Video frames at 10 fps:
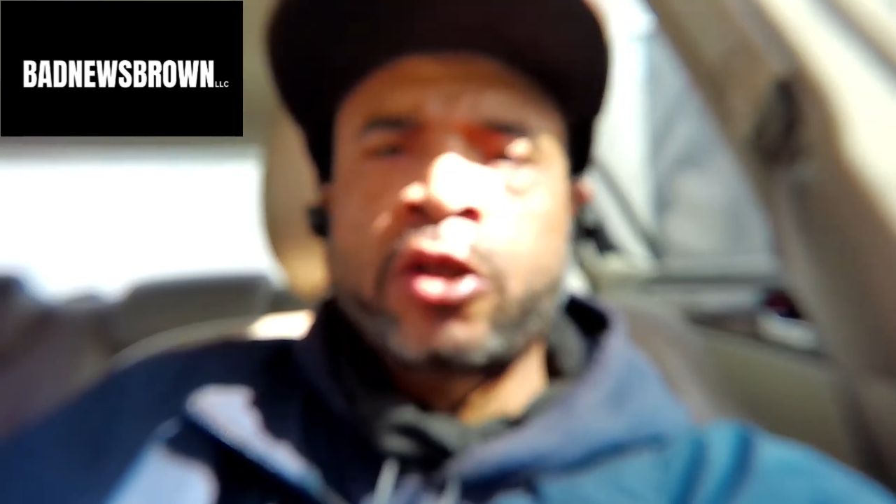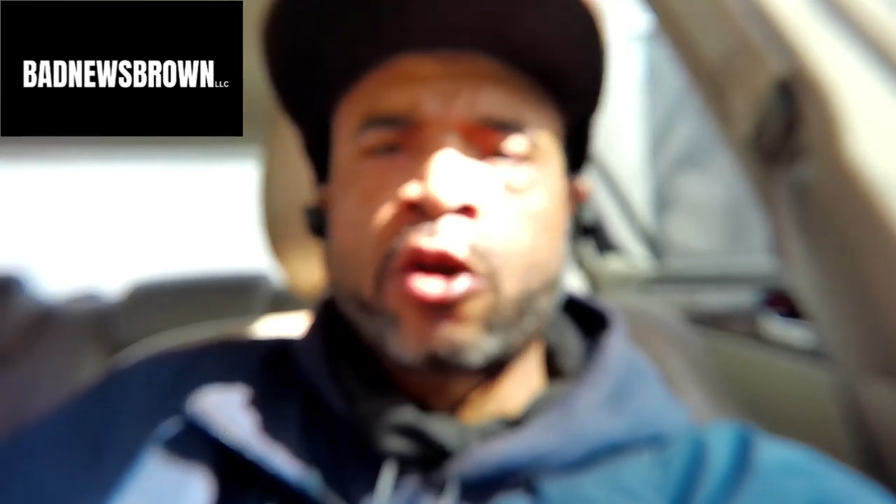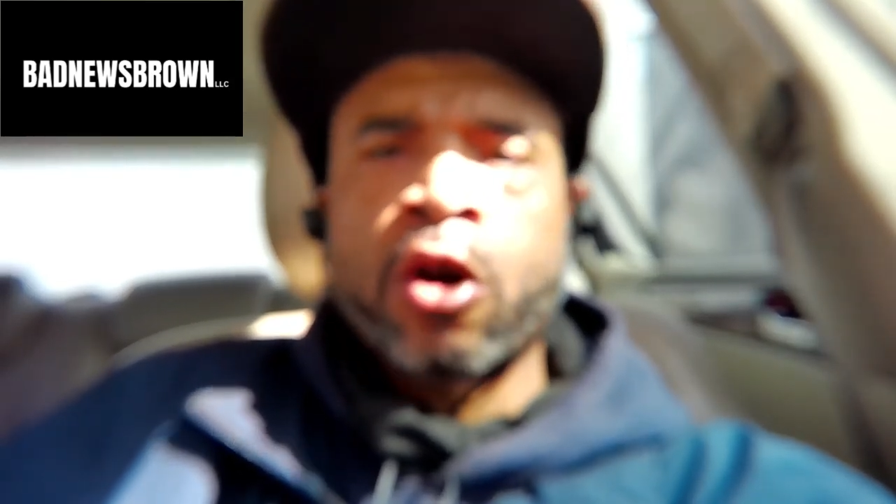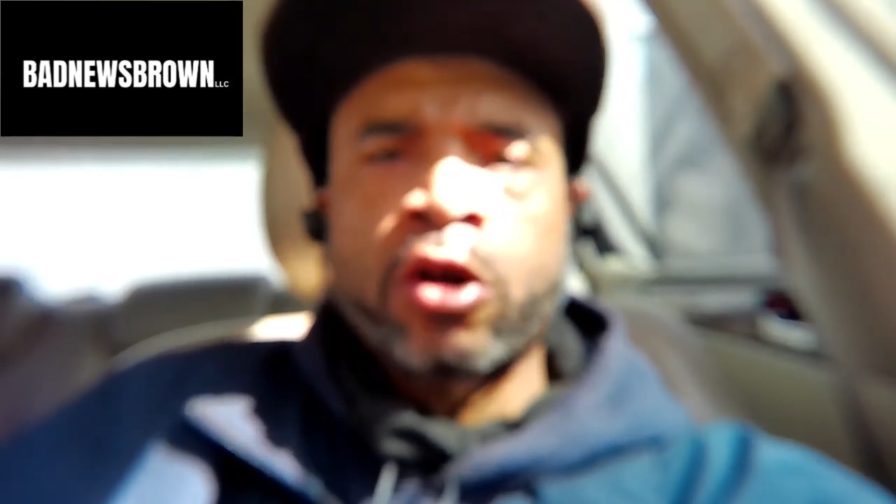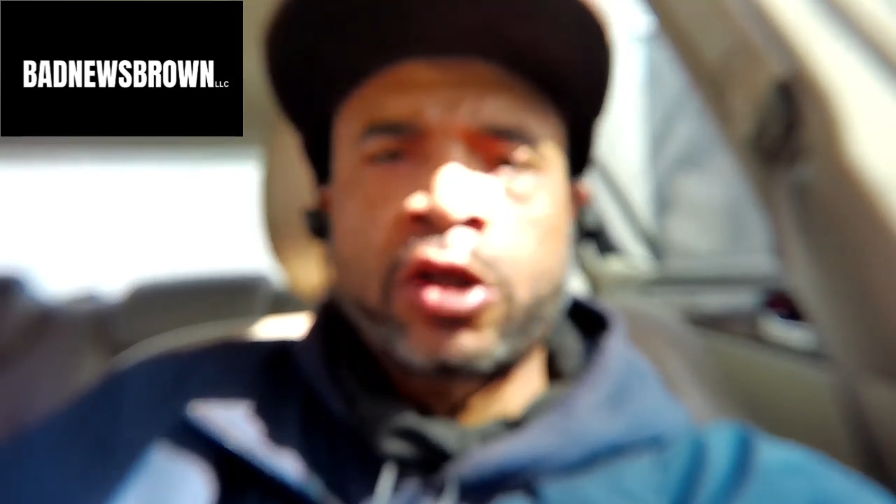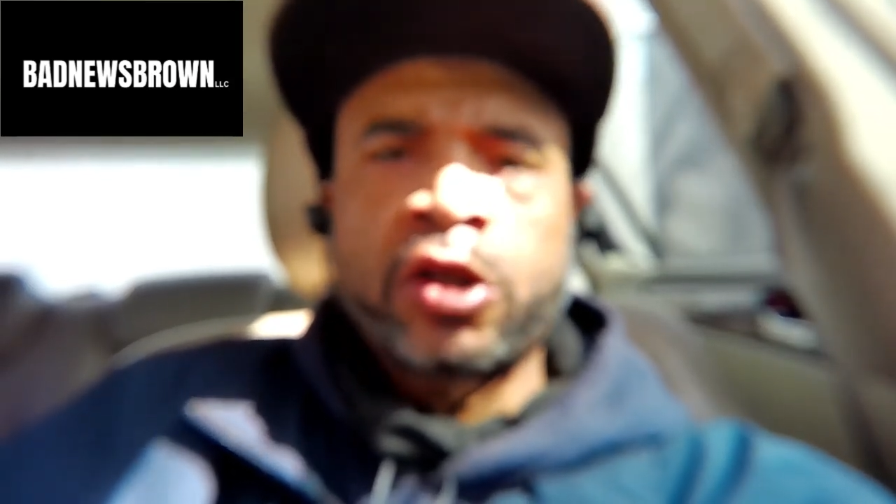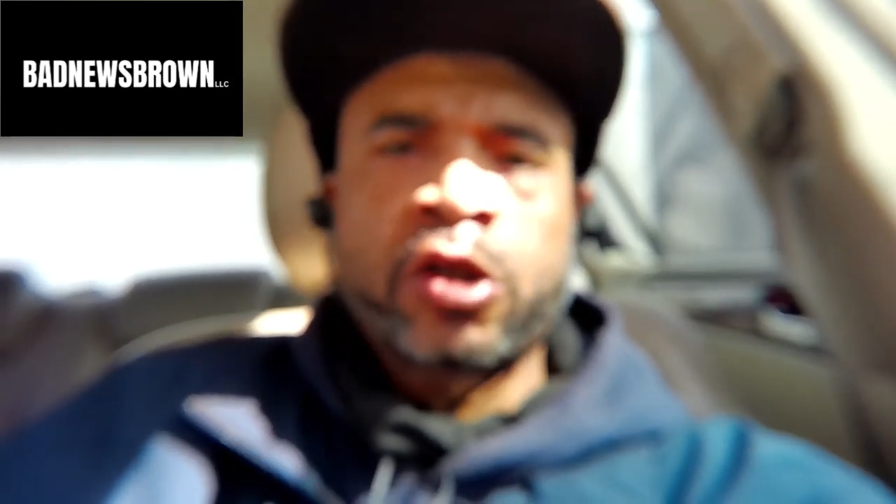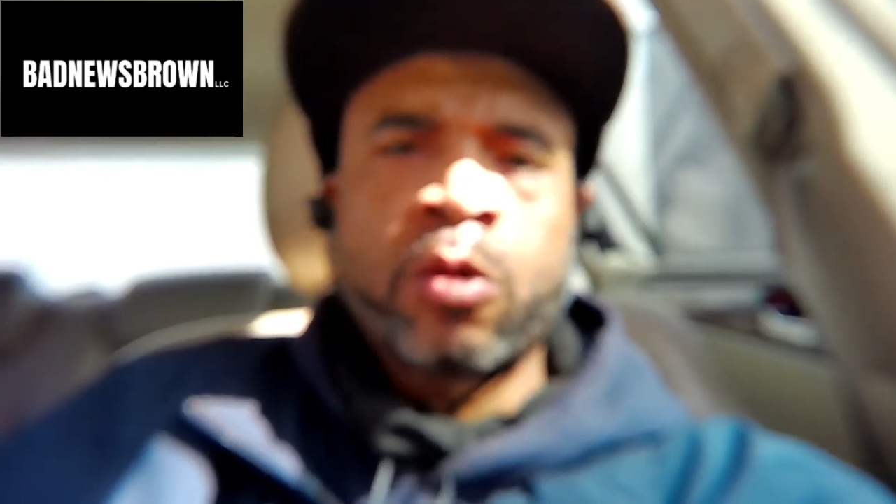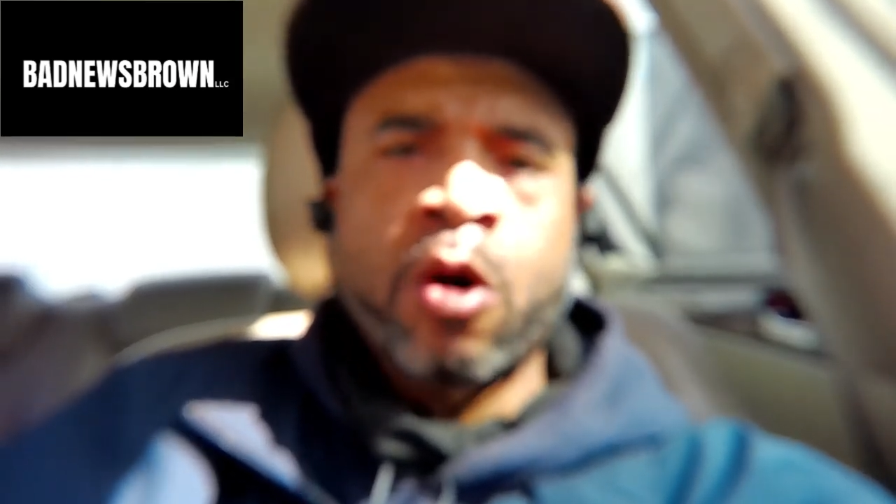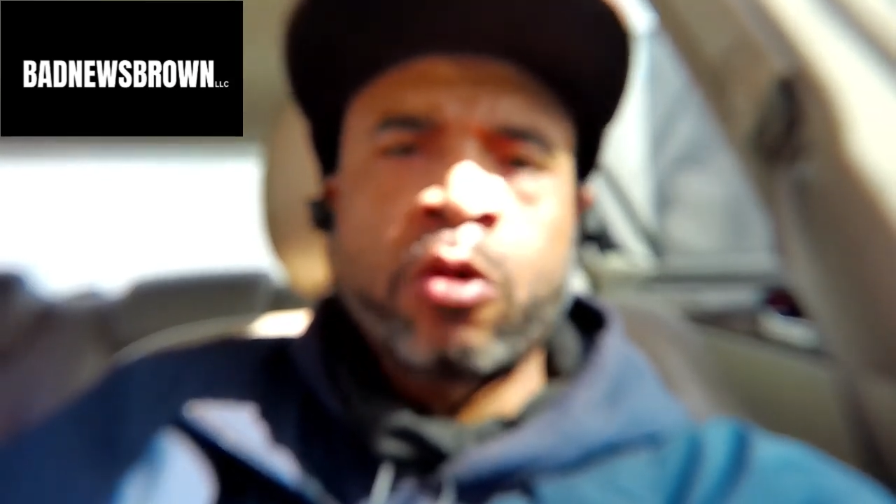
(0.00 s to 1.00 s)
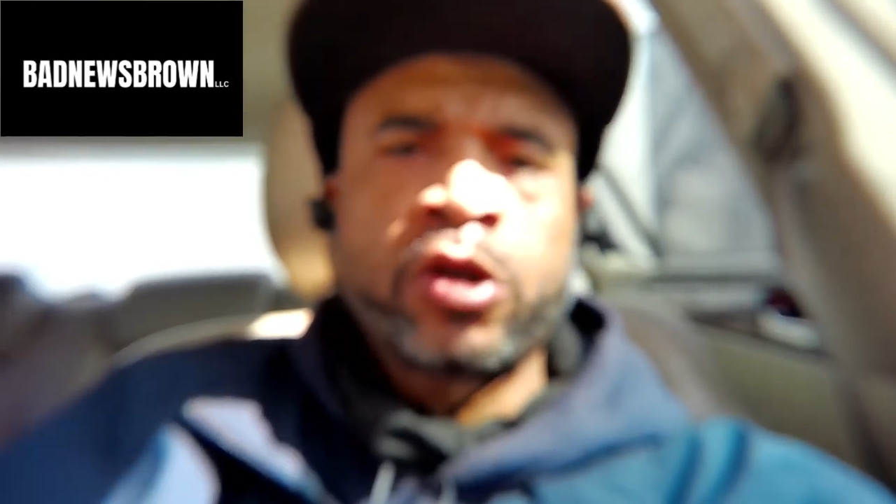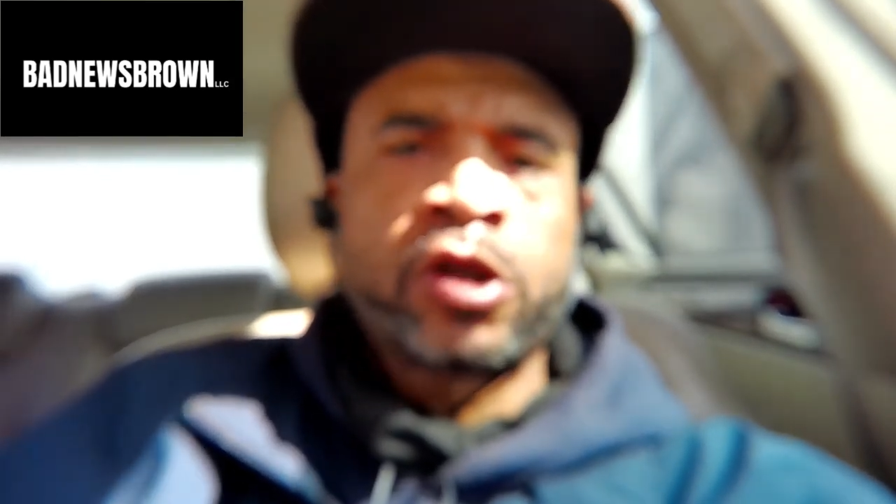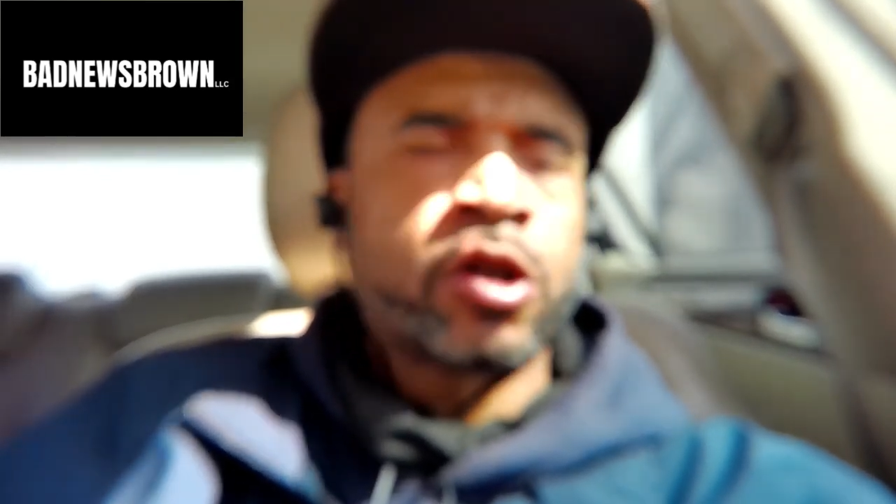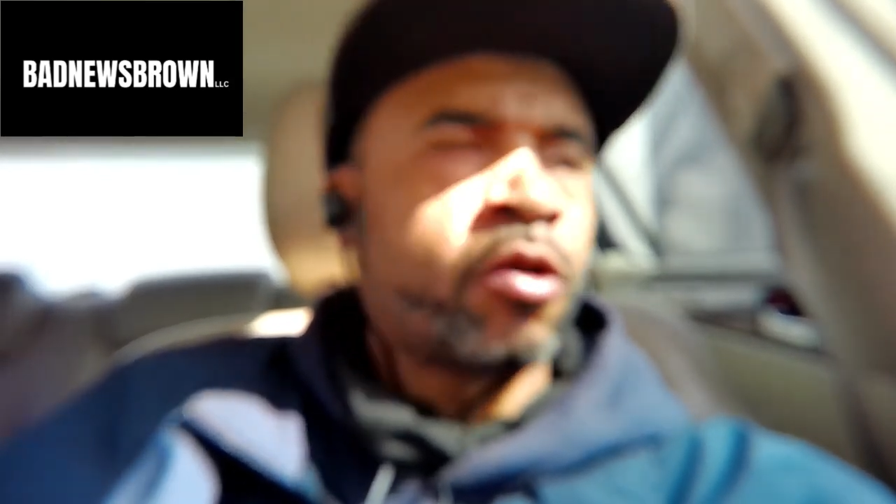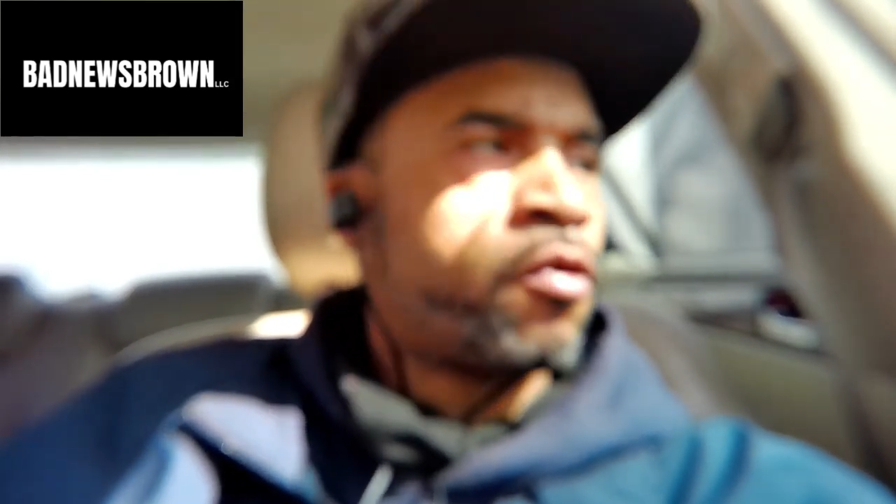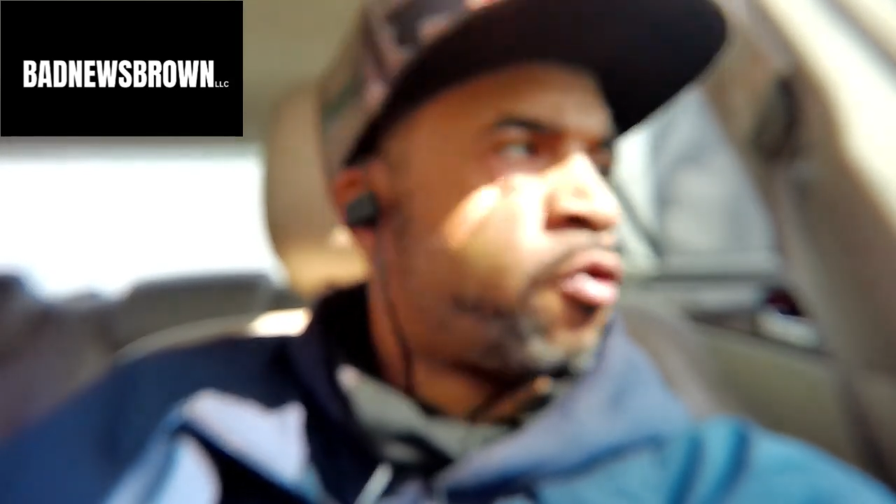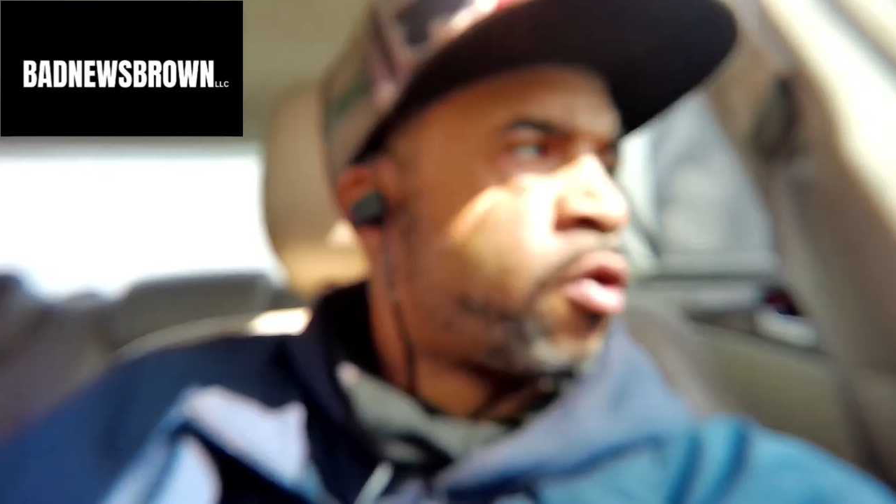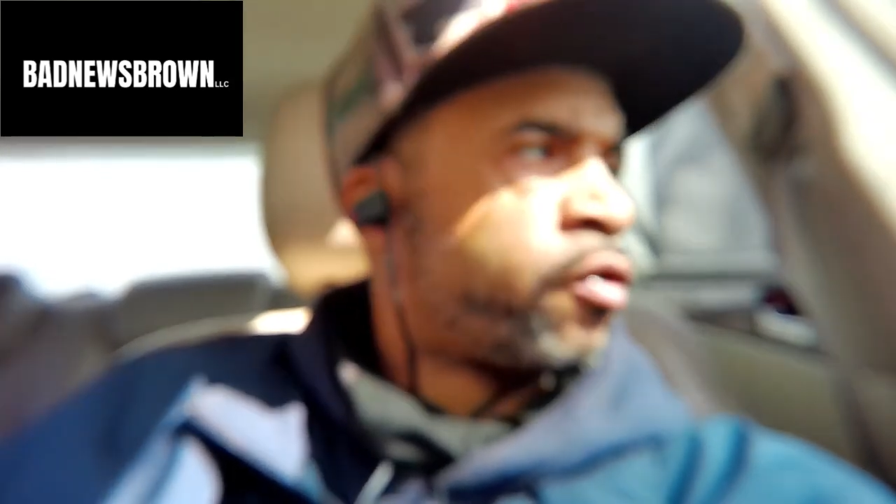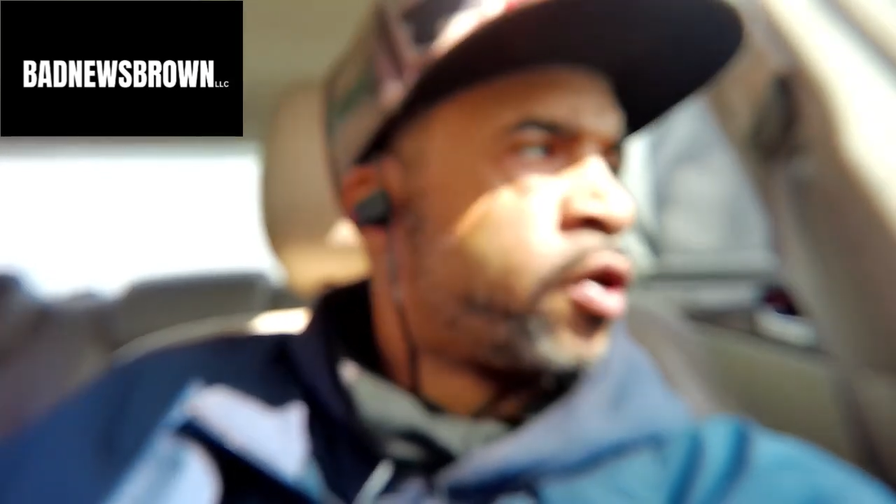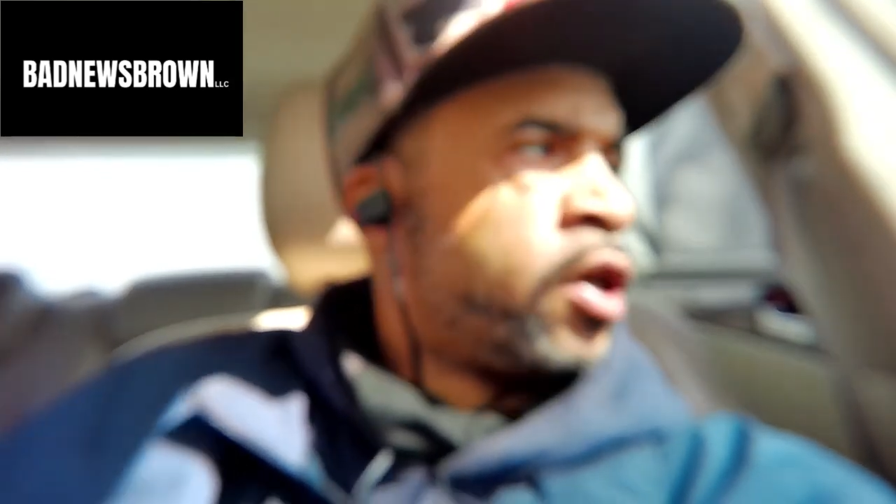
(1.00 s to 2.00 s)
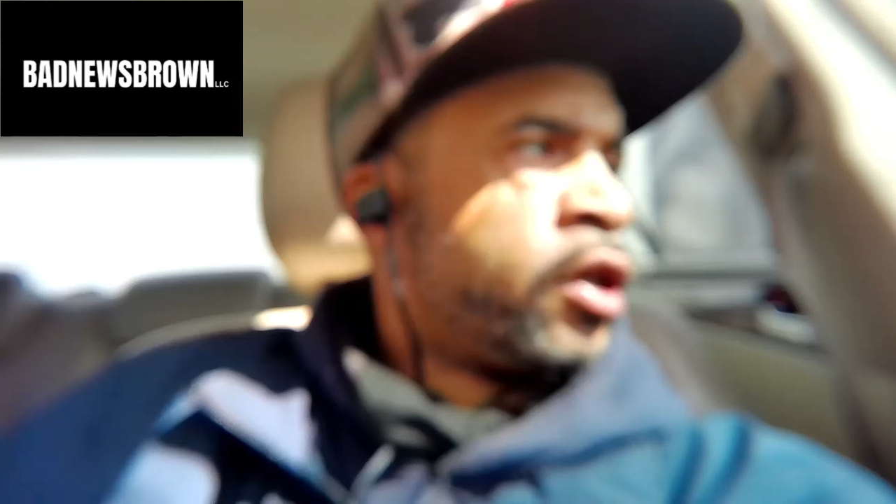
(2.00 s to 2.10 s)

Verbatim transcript: the daughters and so on and so forth.